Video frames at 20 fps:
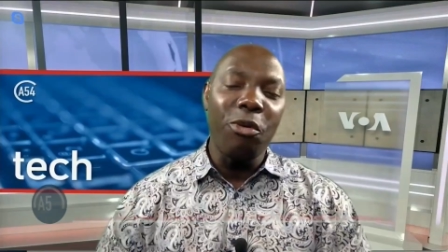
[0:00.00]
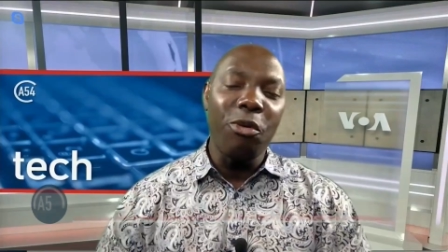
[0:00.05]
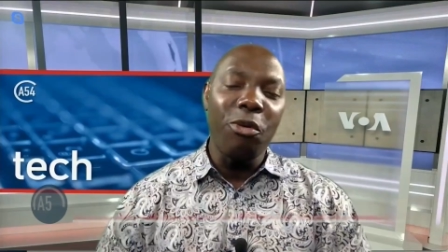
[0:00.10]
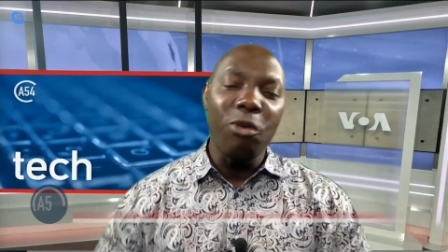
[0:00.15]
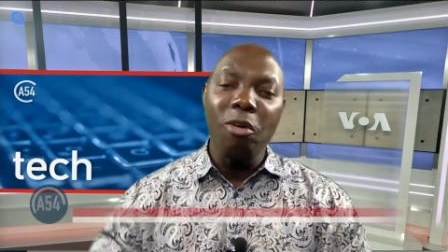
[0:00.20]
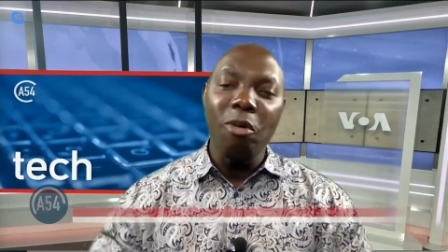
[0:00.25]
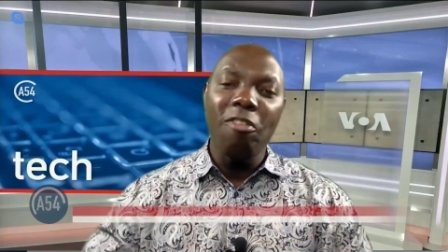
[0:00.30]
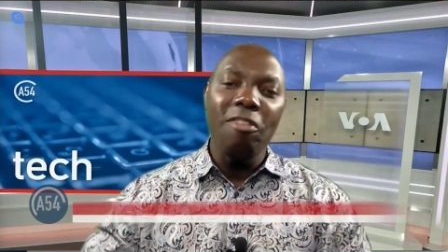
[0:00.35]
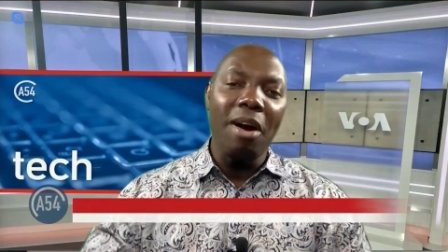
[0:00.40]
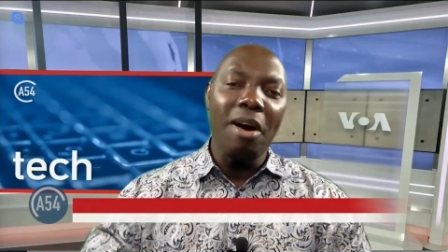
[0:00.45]
The
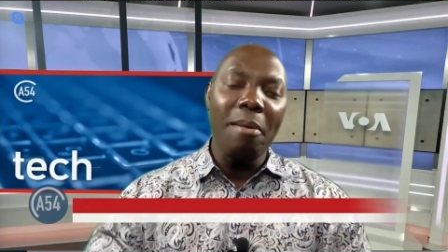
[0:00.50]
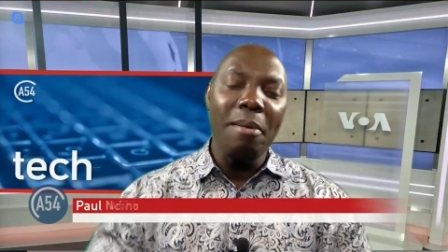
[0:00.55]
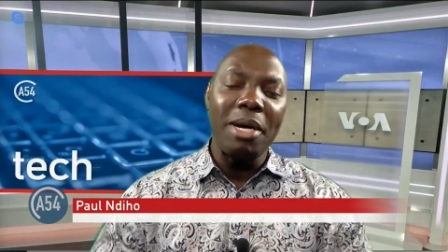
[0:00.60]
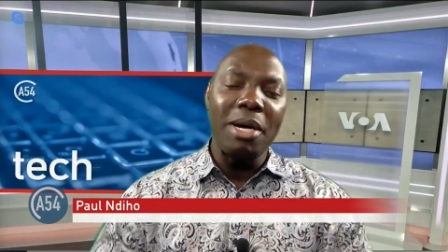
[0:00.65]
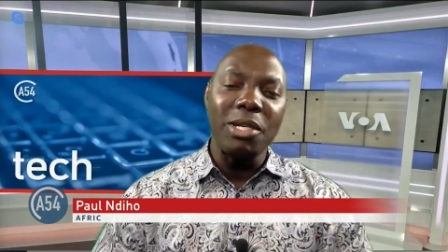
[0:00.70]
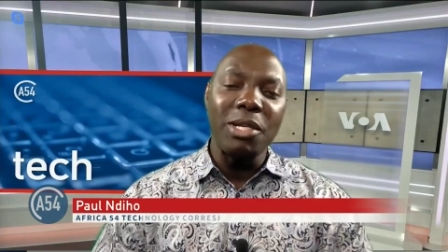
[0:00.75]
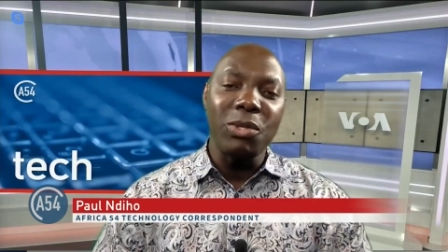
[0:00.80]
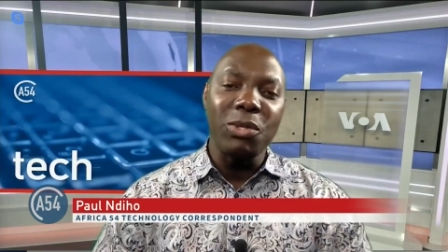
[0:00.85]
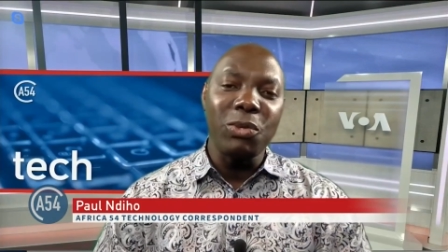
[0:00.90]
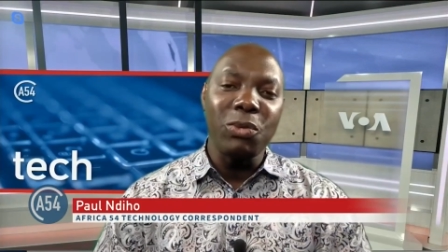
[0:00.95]
rural
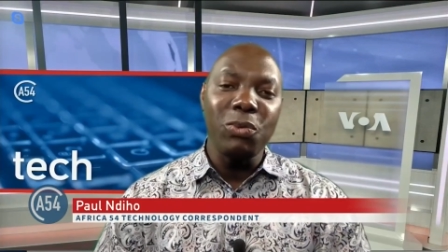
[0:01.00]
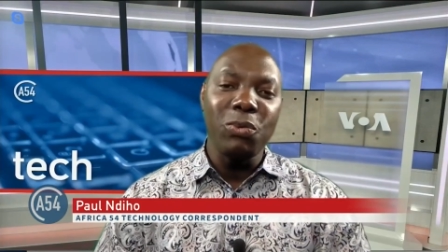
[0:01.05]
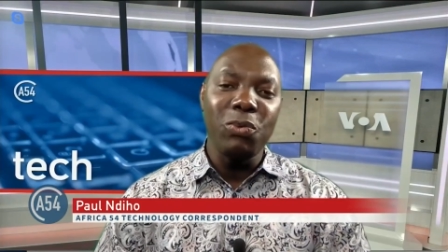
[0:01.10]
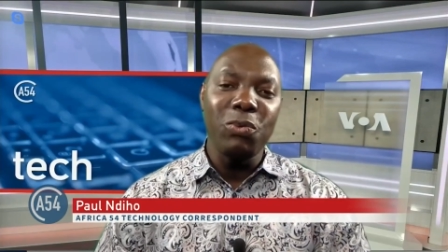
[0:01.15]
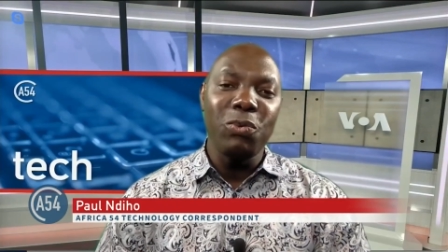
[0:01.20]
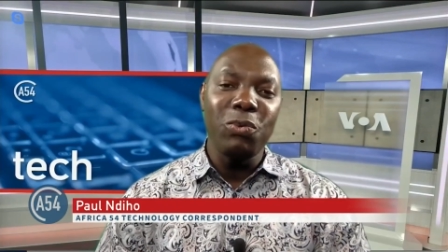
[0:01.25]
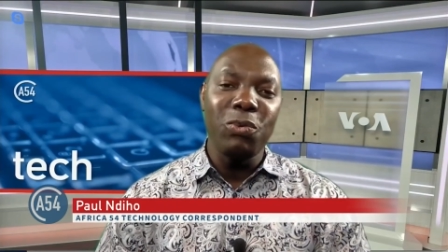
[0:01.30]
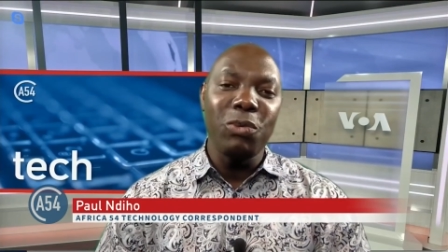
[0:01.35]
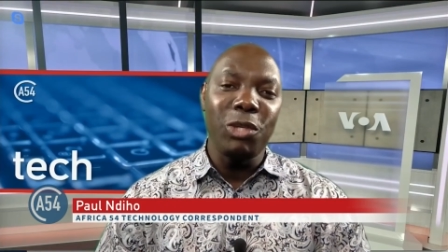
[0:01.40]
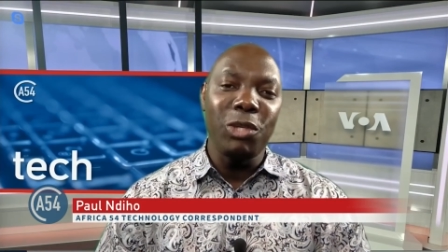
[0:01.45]
farmers
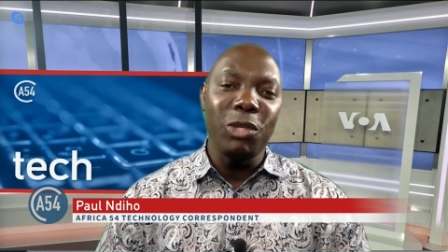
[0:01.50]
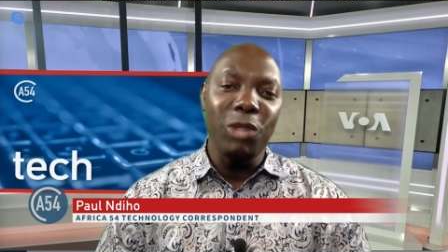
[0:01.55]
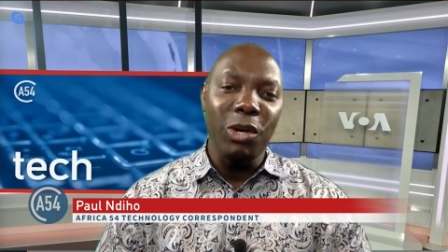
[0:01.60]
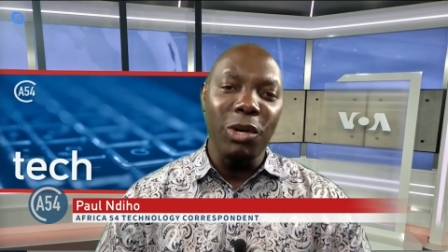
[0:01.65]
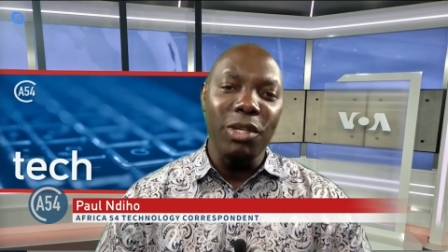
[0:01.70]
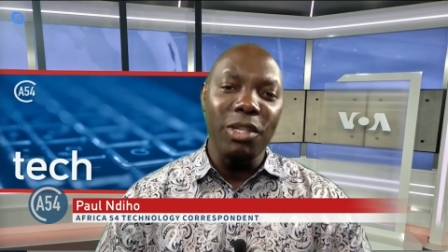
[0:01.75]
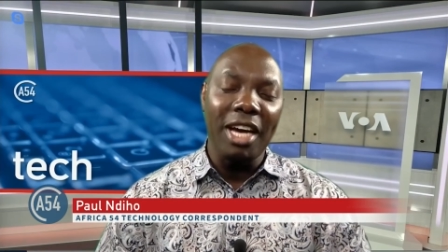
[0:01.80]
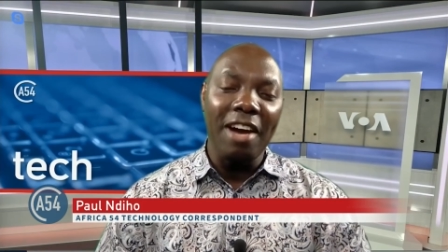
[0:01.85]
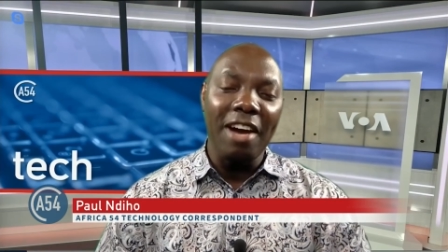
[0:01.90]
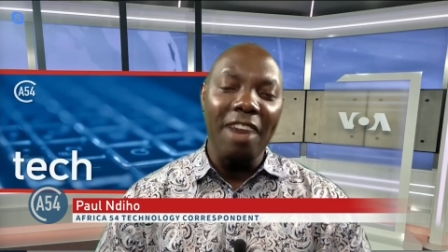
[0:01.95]
who
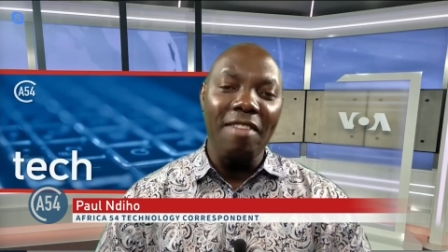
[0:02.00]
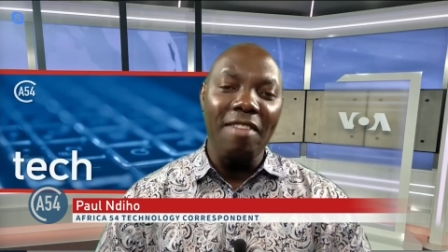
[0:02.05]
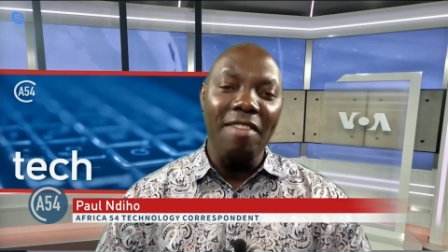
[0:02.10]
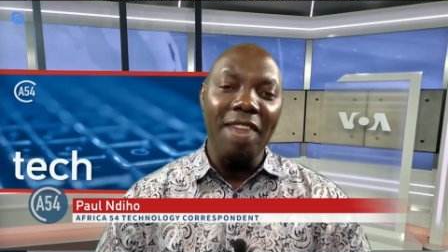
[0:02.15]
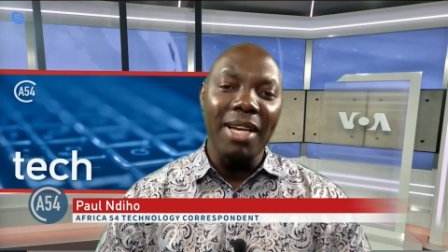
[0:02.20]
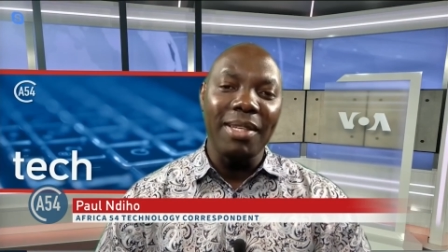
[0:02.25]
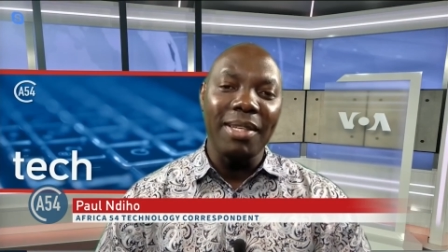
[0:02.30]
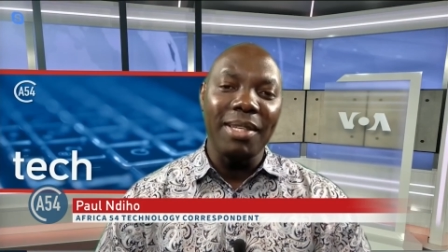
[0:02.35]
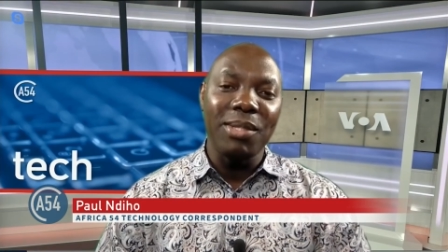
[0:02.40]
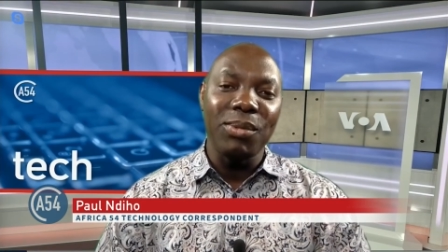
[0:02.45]
don't have
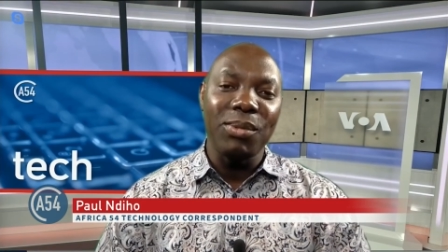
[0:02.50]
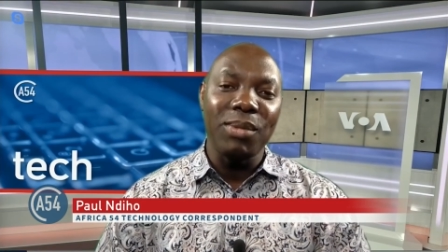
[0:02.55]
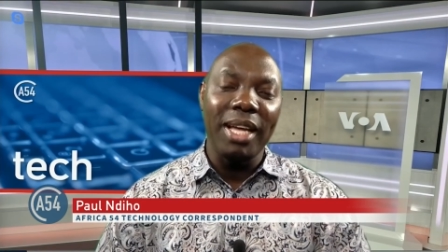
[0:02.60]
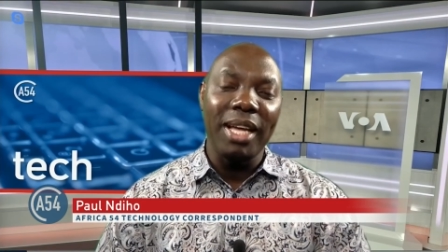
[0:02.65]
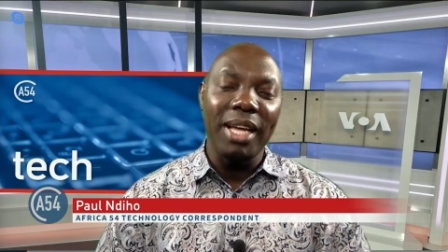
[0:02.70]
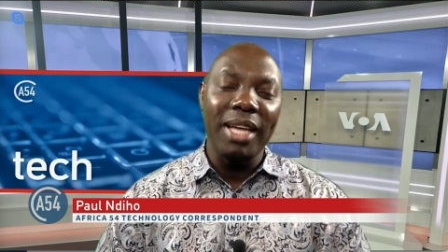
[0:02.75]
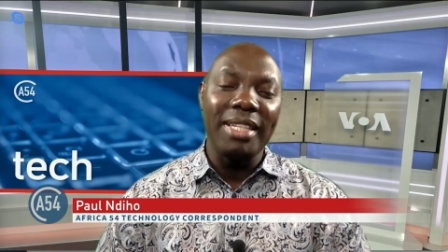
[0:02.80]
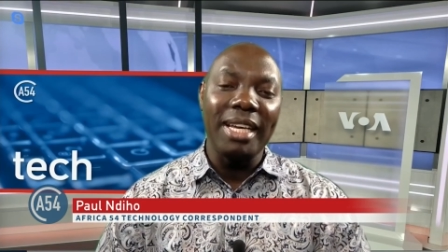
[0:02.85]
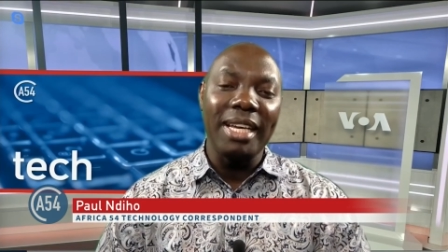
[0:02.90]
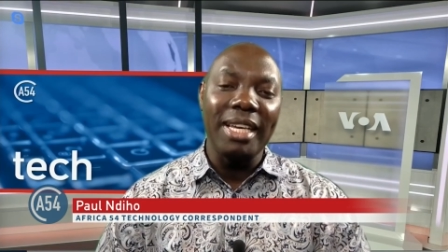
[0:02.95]
access to
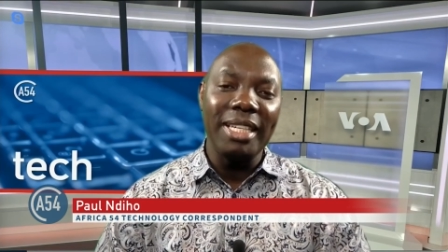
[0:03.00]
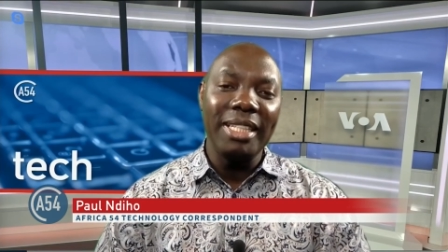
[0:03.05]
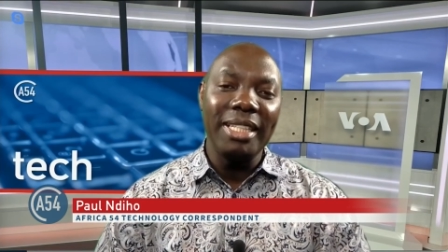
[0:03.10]
that uh,